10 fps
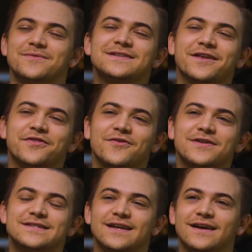always like
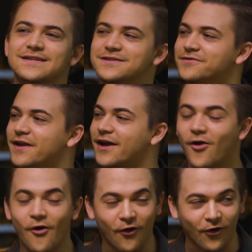30 seconds of like,
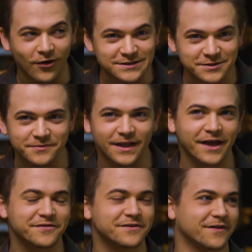awesome
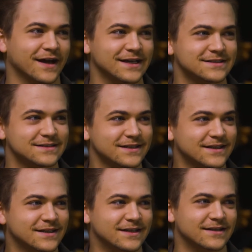life advice,
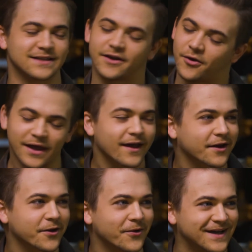and it's like, okay, I
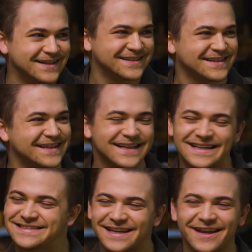gotta go.
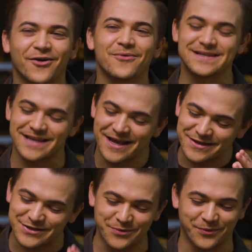It's like always
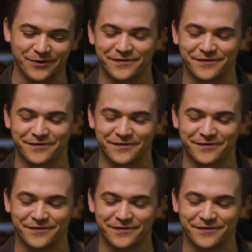super